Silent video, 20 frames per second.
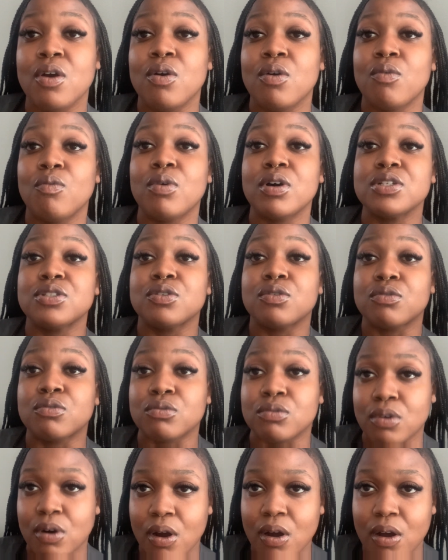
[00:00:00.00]
what's
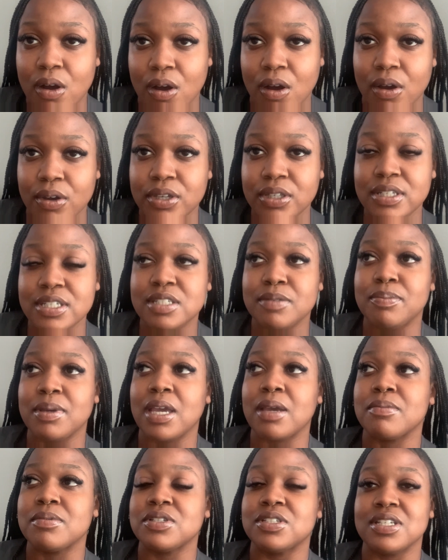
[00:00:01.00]
wrong. You need to be
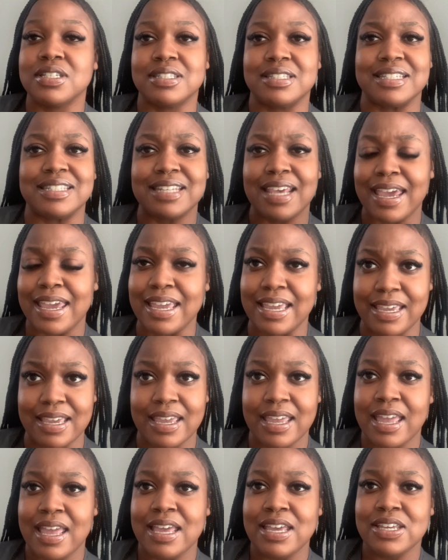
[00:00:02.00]
able just to take
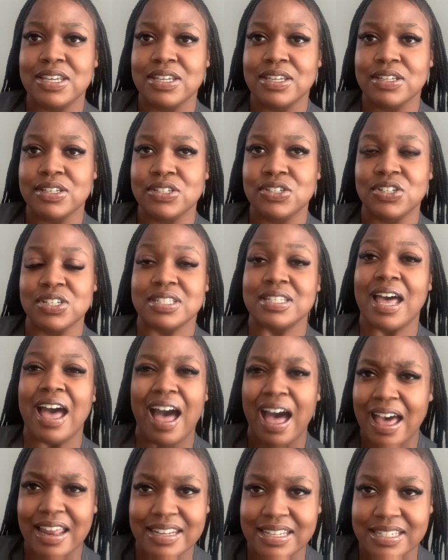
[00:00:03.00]
just
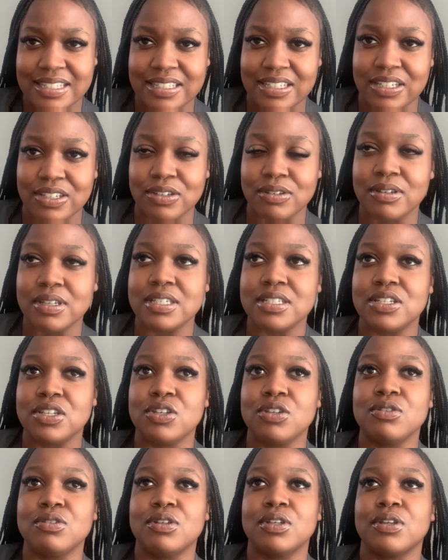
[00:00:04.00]
honesty. You
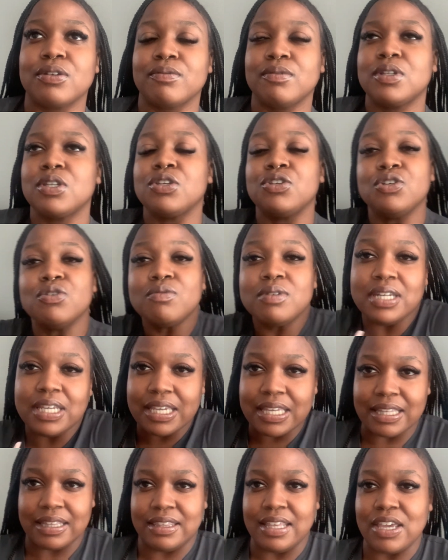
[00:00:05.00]

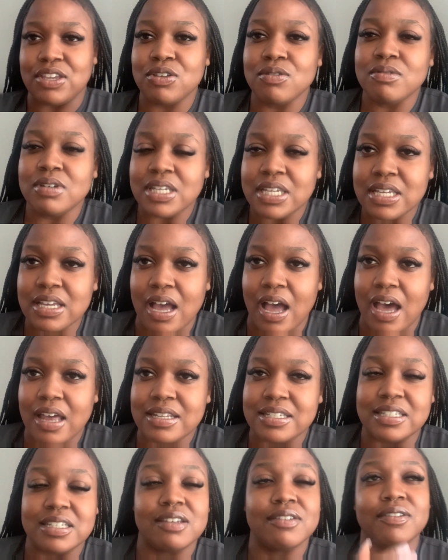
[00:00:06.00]
need that. You need
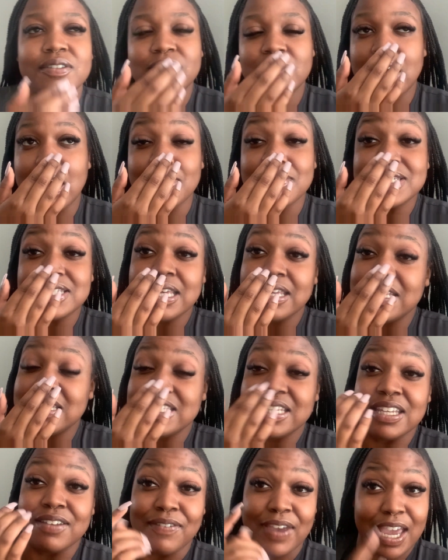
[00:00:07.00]
honesty. I'm gonna say this:
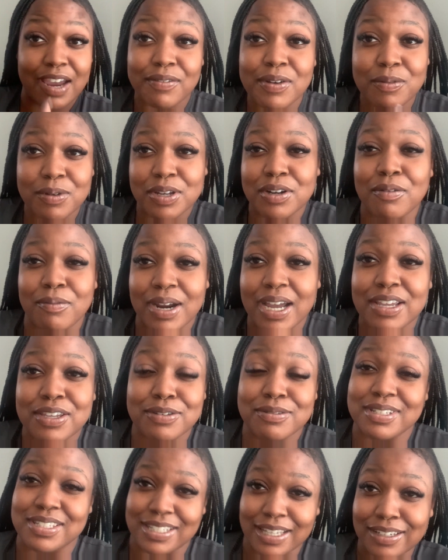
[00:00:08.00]
if everyone around you
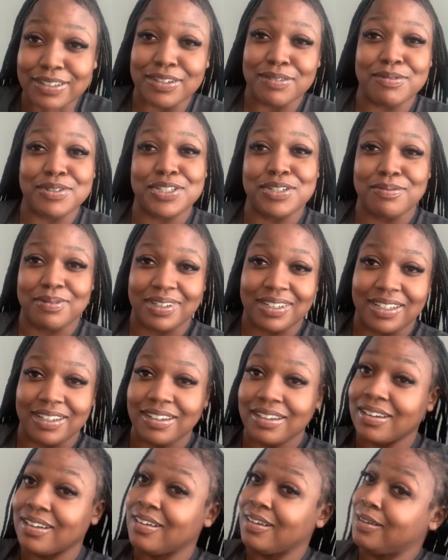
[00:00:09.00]
is telling you what you want to
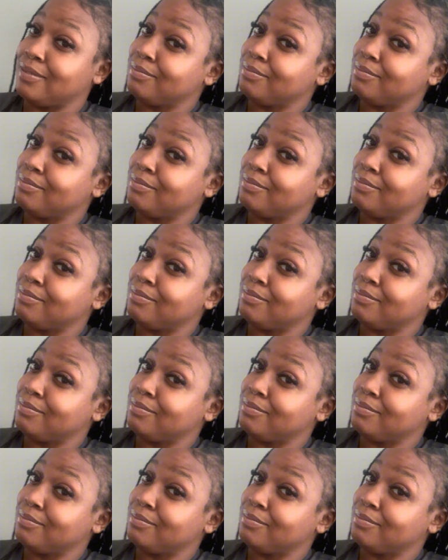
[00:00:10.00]
hear,